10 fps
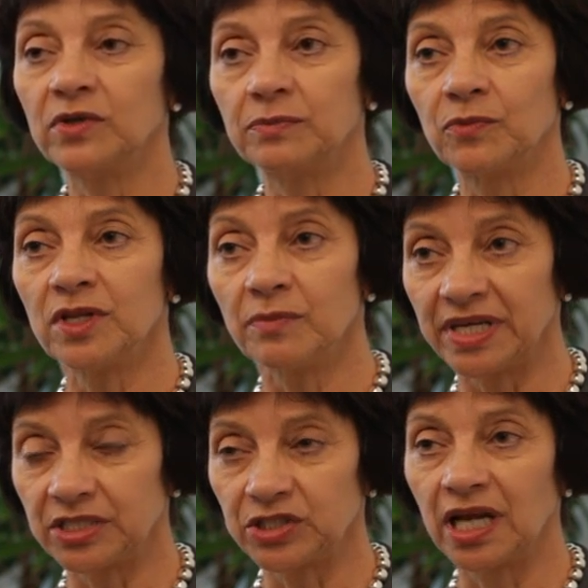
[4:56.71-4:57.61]
of the one of the
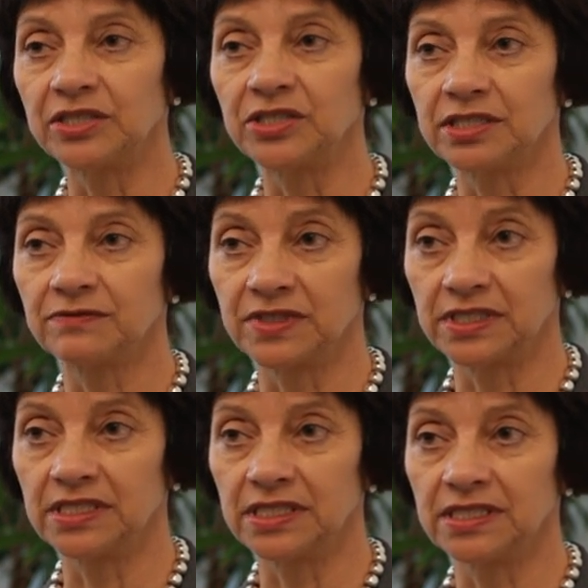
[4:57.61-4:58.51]
biggest challenges for
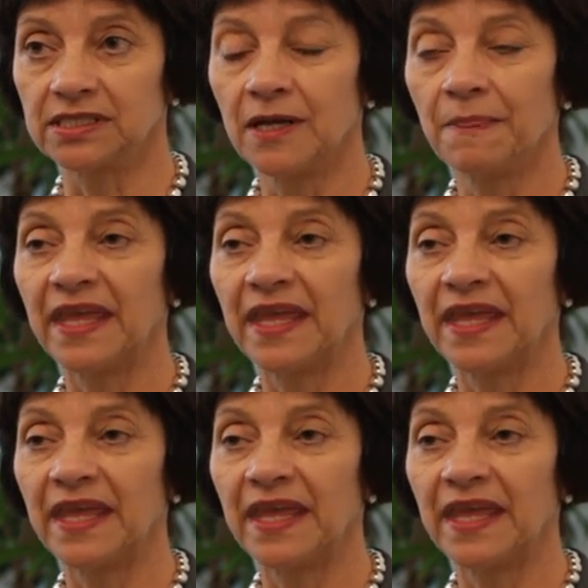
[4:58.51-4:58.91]
cities